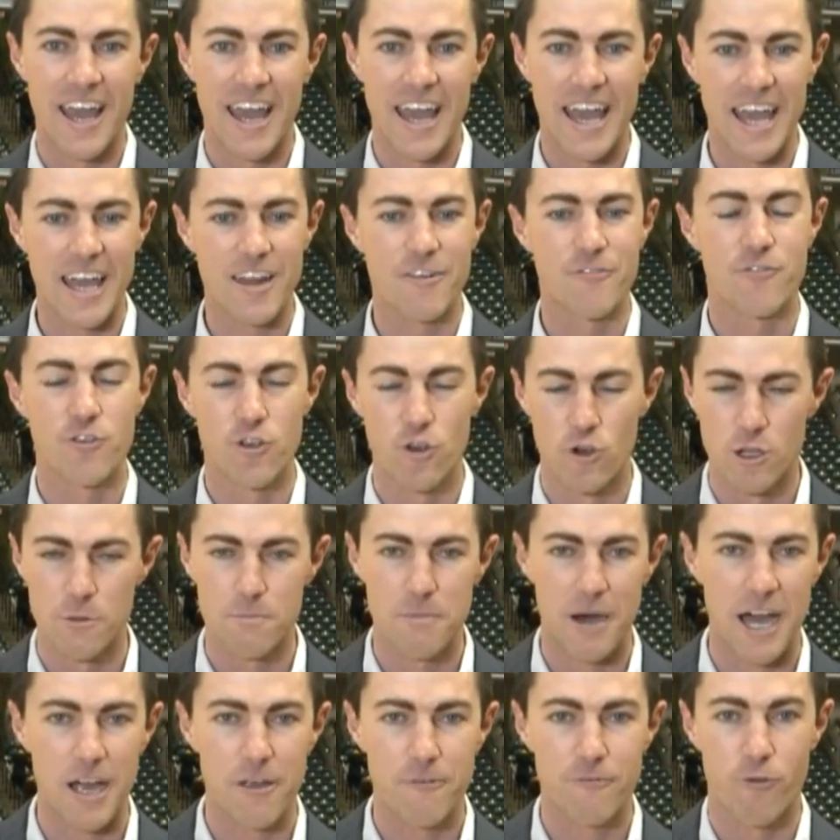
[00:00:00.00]
and fueled
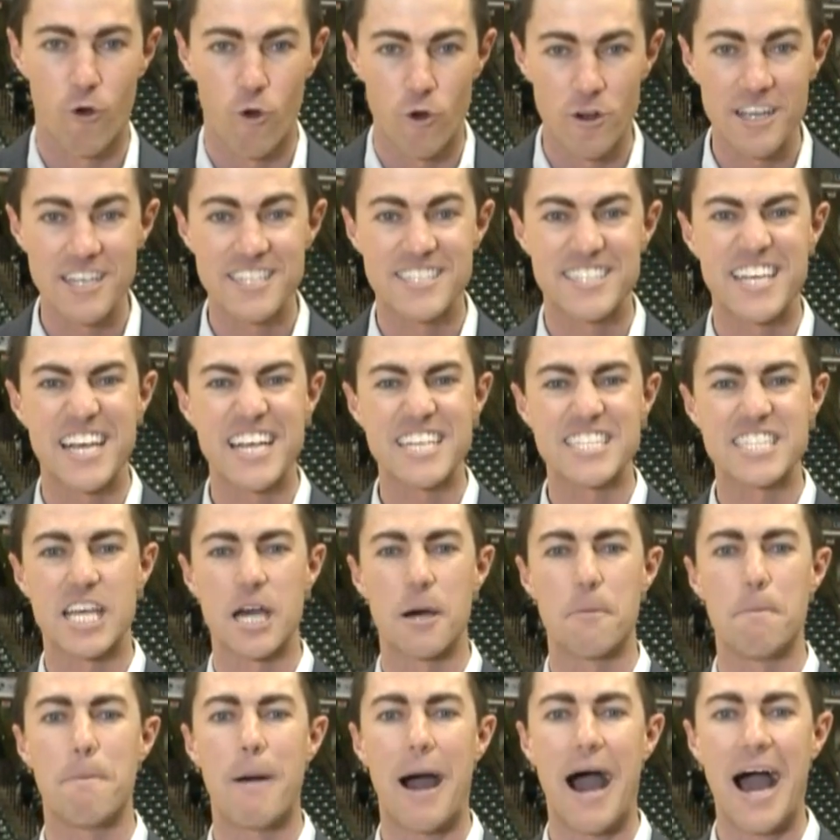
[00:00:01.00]
by 46
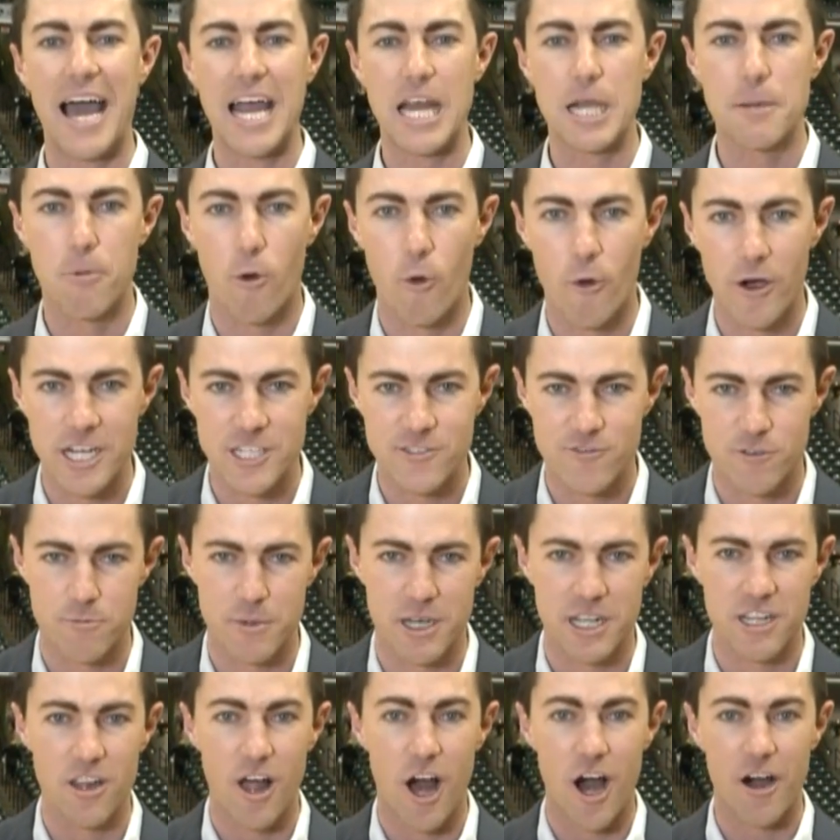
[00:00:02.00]
combined points from
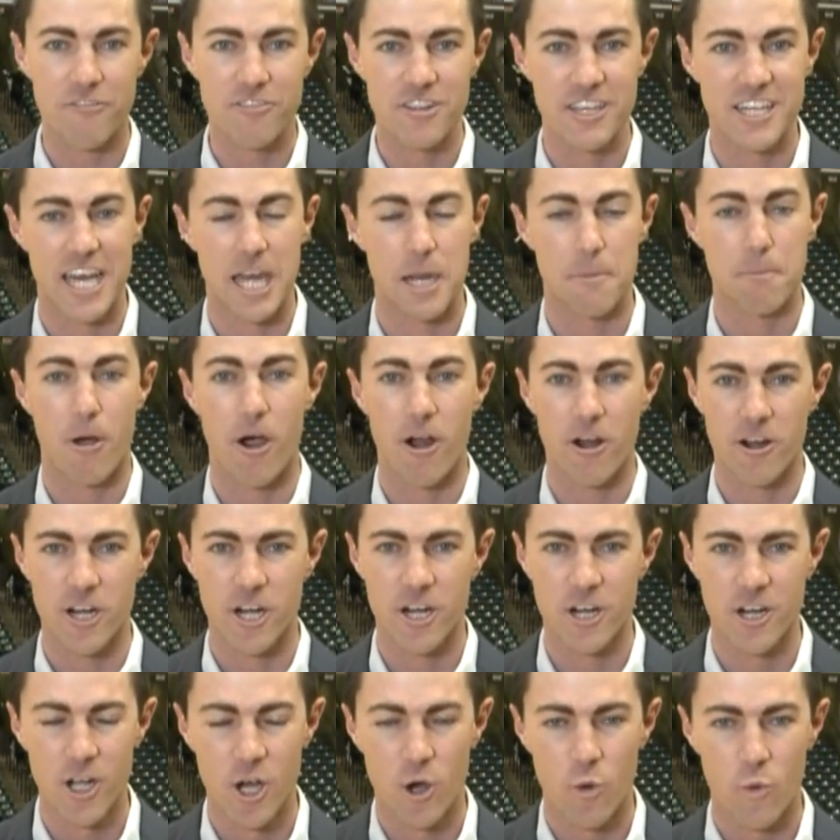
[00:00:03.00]
McLaughlin and
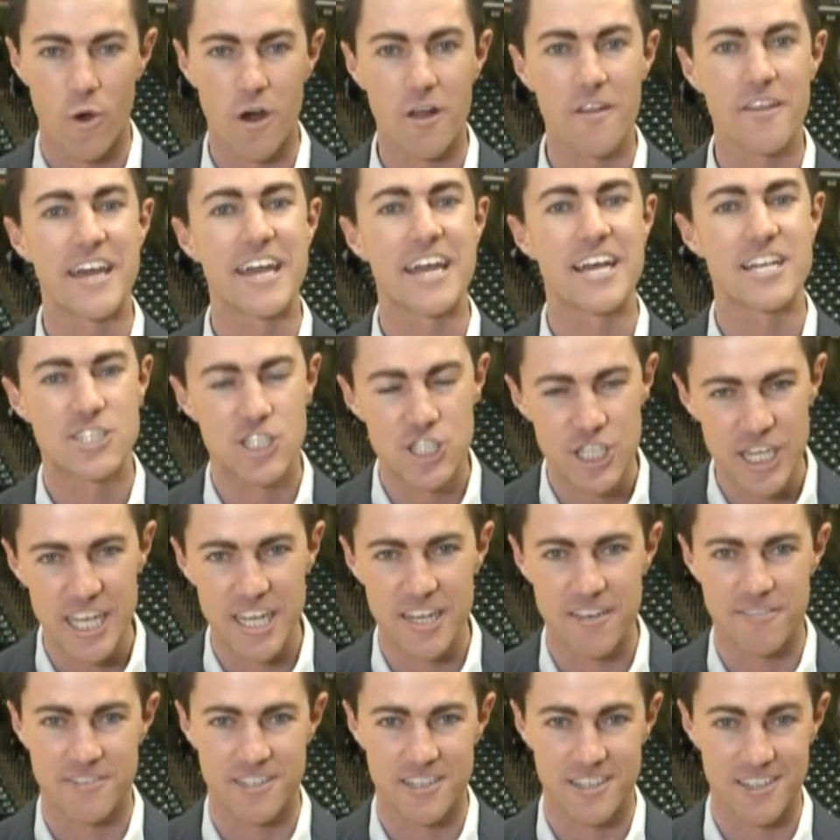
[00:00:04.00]
Parker, well, they
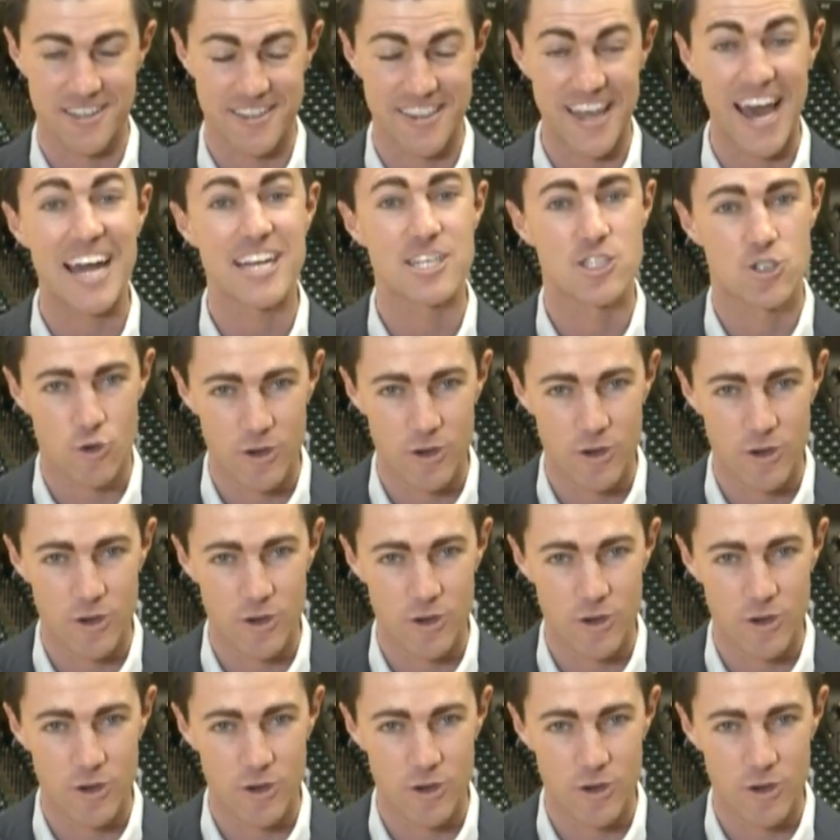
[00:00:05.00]
achieved that